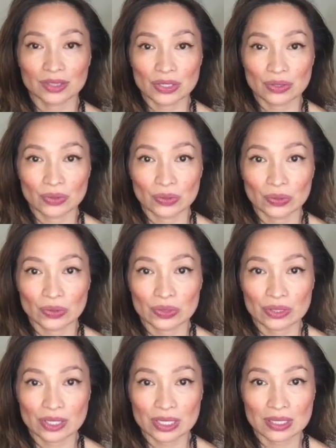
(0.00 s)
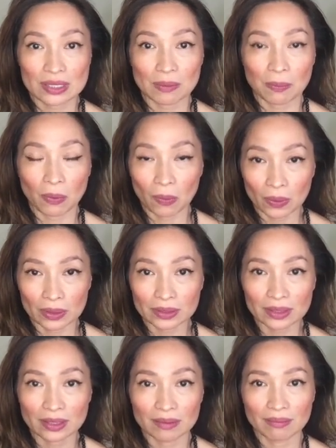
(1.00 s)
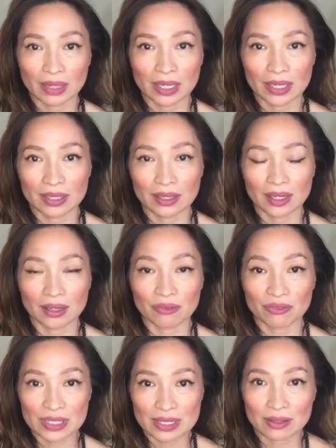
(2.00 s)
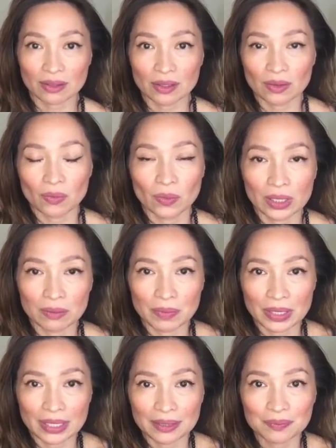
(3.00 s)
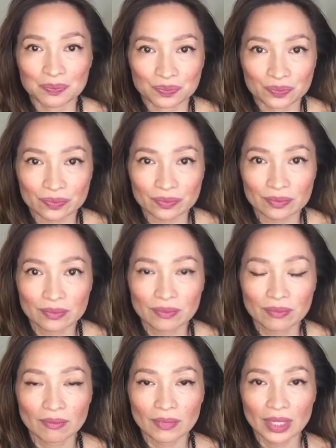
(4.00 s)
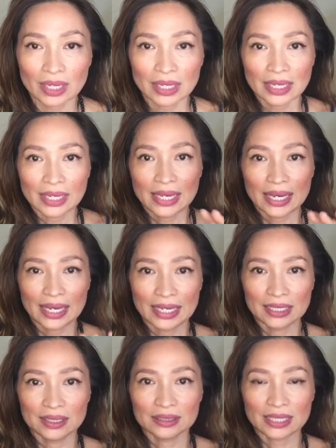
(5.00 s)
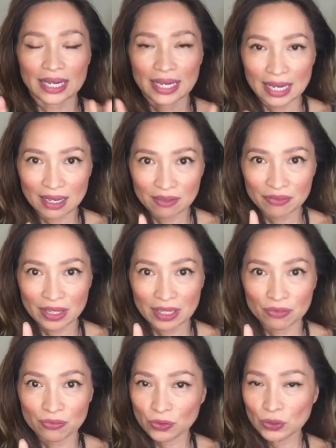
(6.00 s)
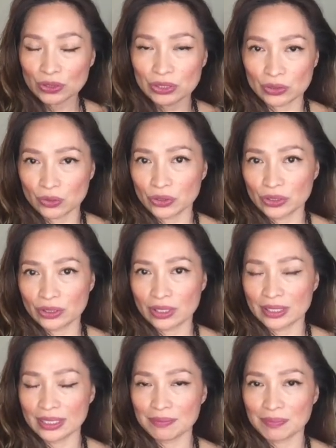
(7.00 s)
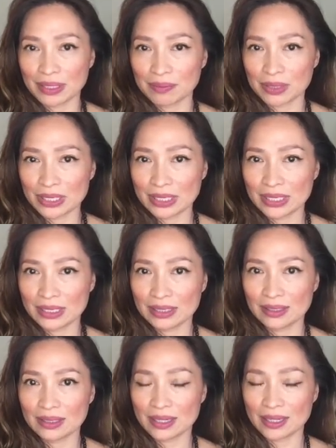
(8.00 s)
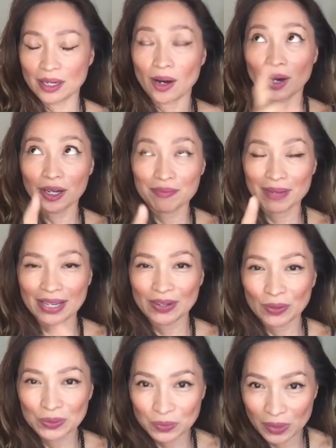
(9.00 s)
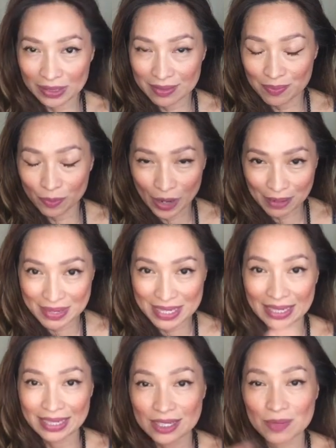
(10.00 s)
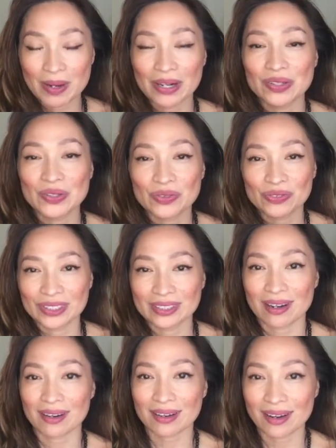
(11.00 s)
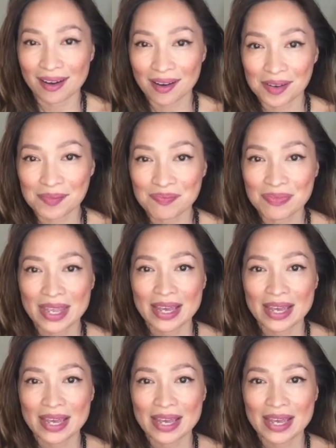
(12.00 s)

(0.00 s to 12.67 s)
to just support my physical well-being. And I have a full tutorial on it, but I'm gonna, on my old website, inspireyouthworld.com.